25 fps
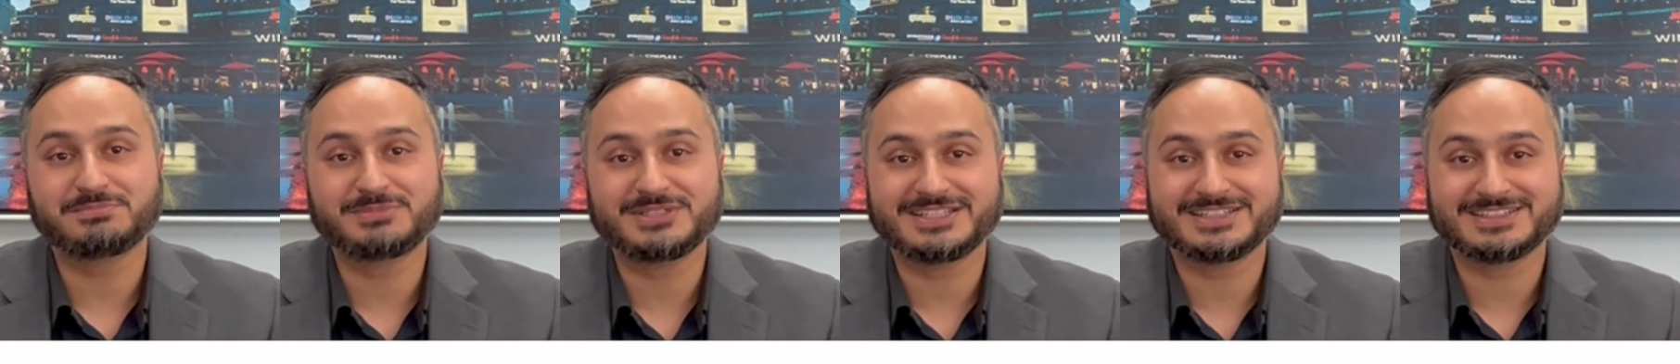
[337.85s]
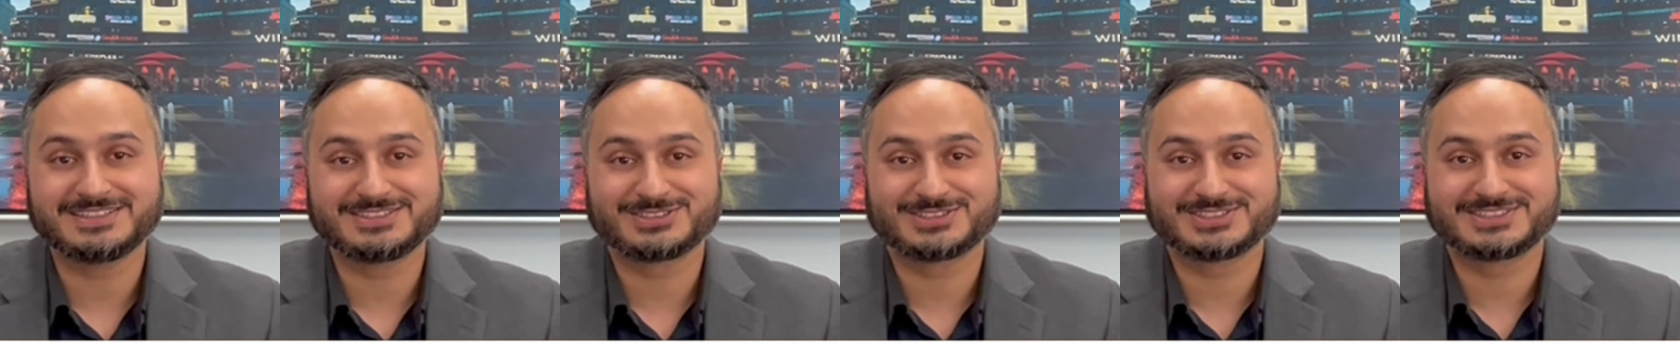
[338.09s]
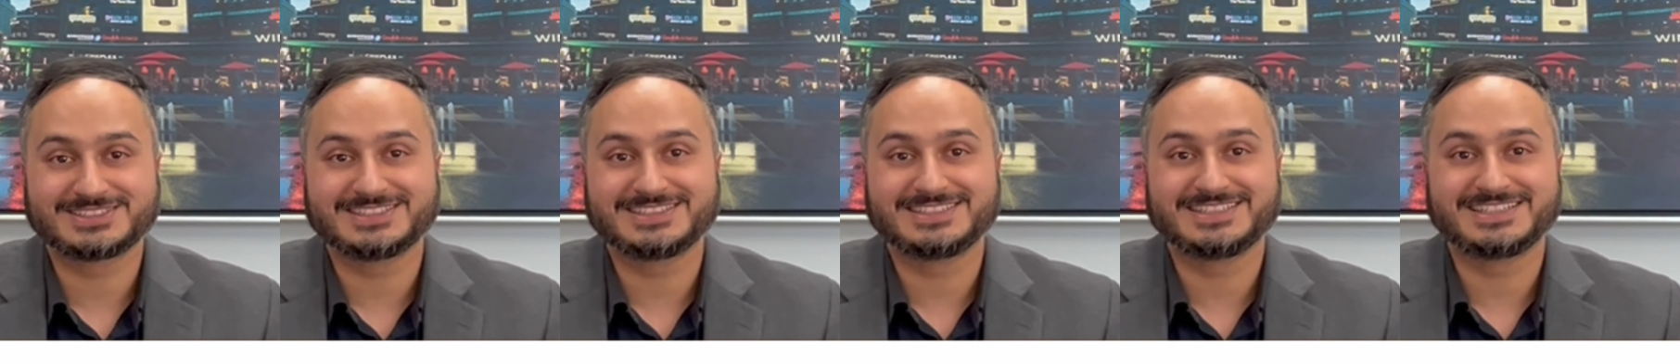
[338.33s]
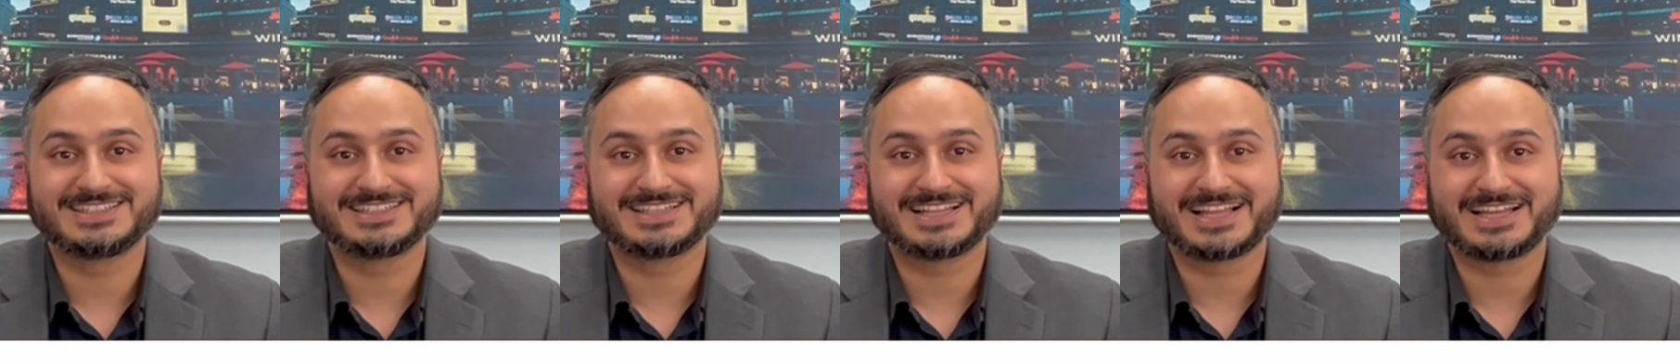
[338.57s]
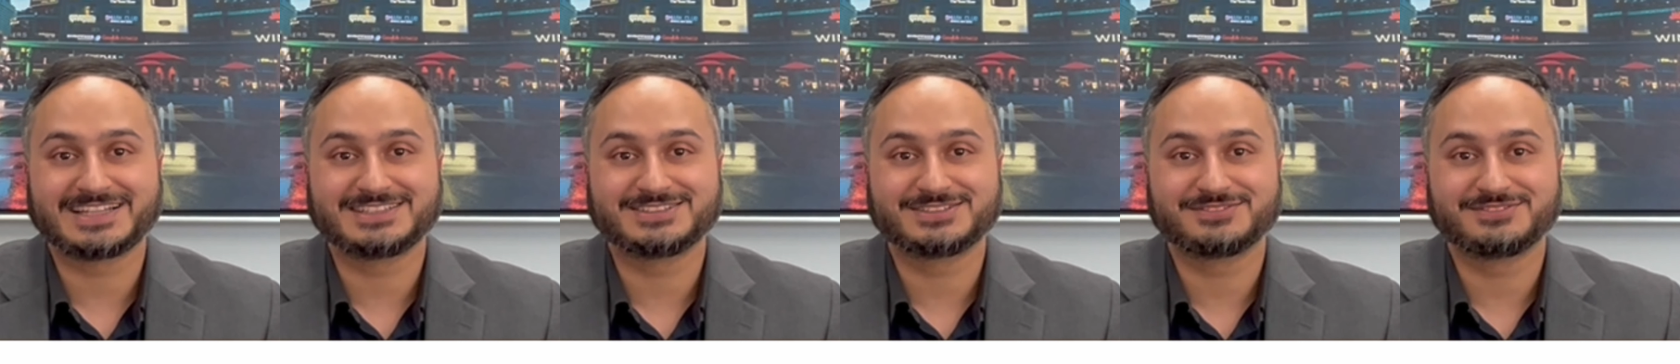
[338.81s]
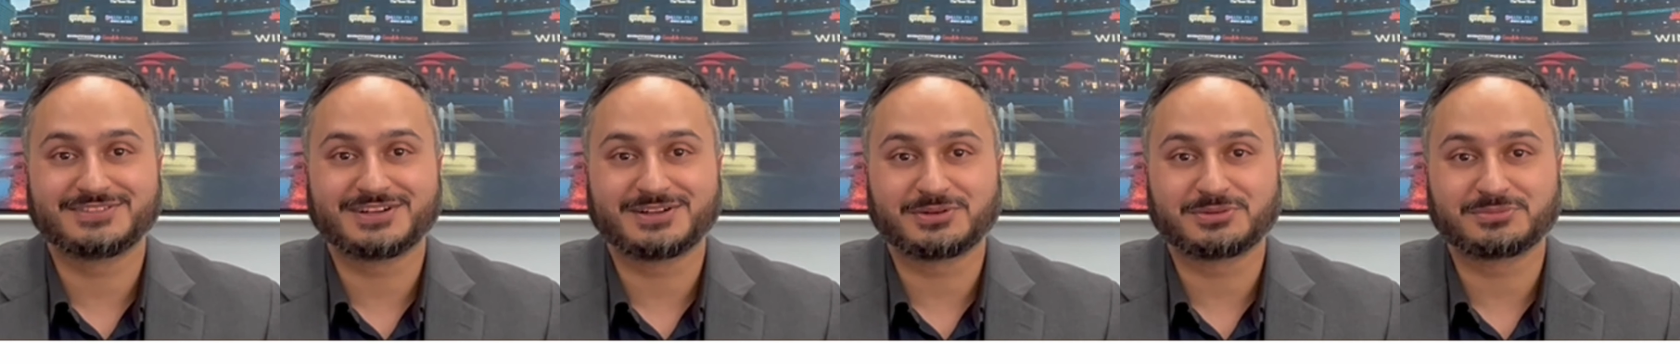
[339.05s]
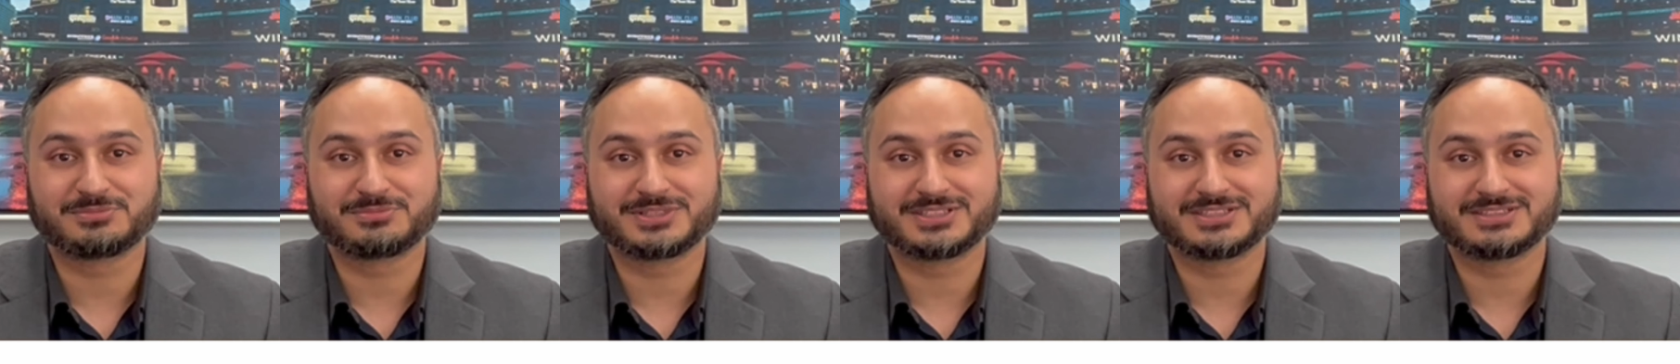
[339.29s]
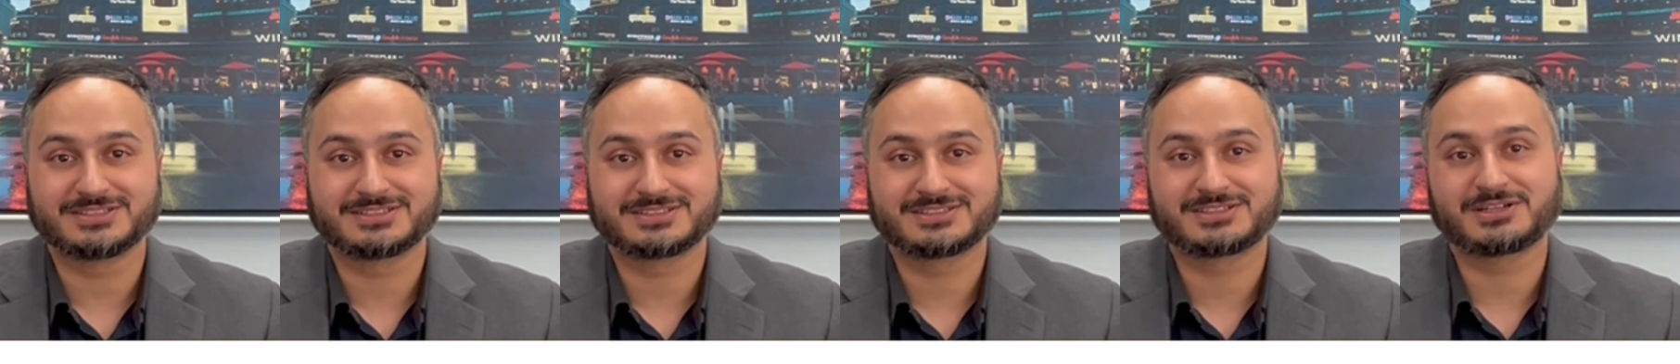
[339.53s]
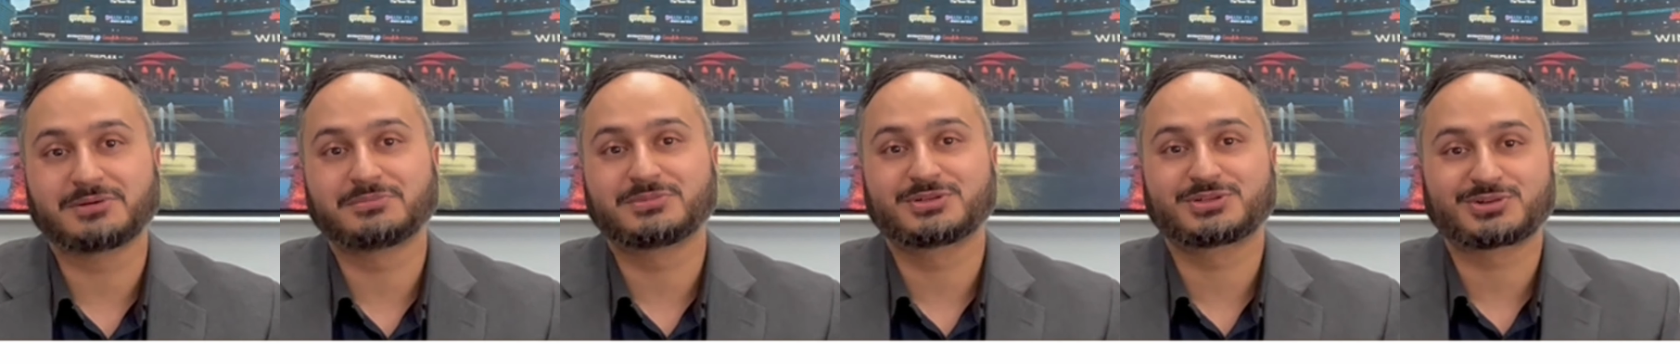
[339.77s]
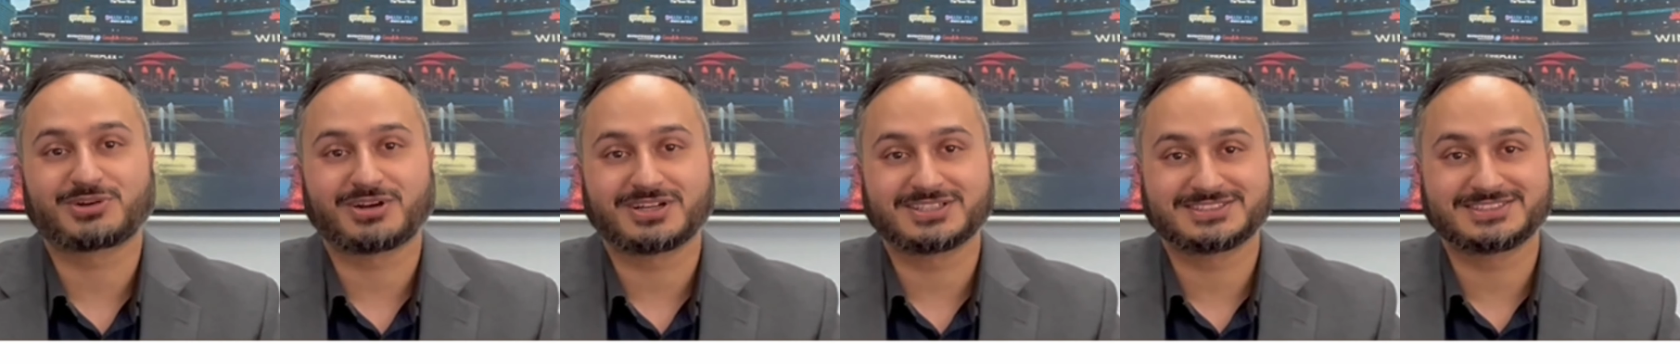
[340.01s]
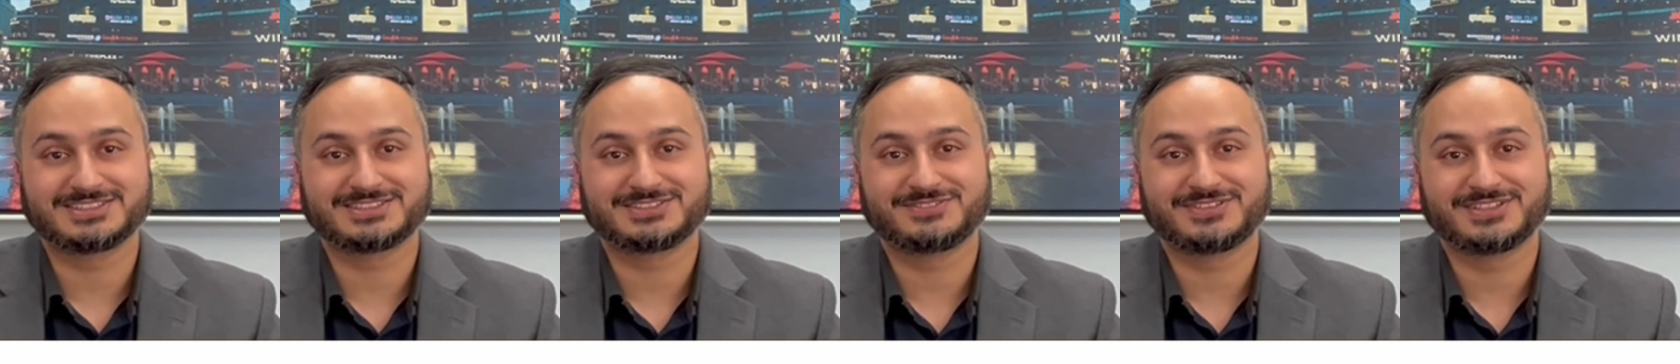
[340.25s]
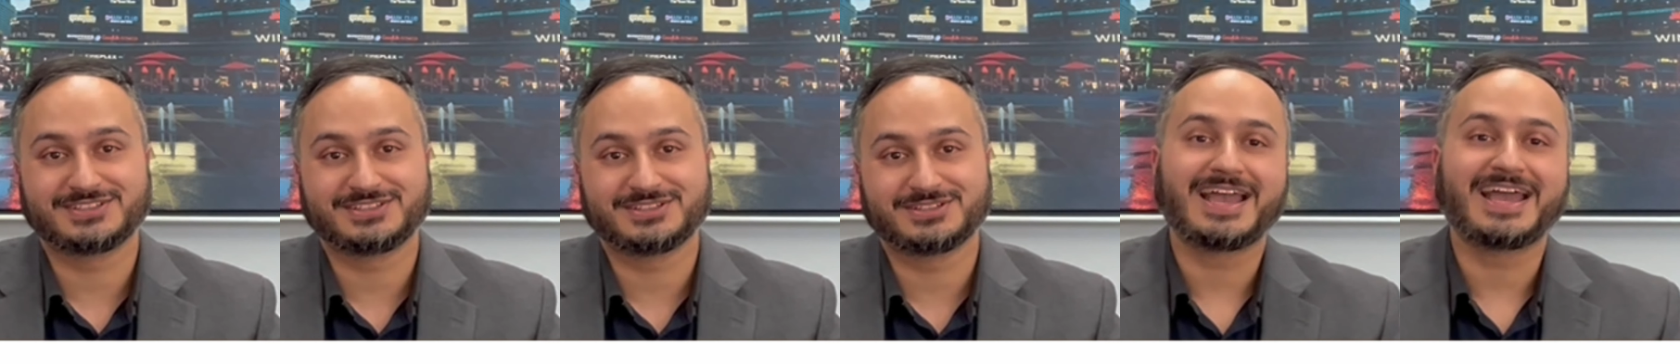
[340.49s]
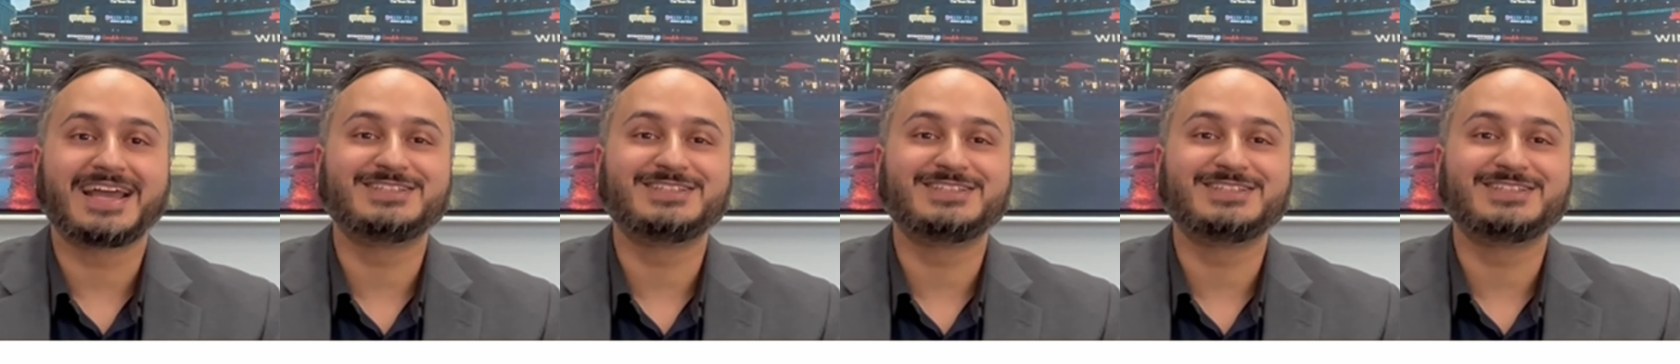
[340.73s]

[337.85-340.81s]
be interested in land development come across this video.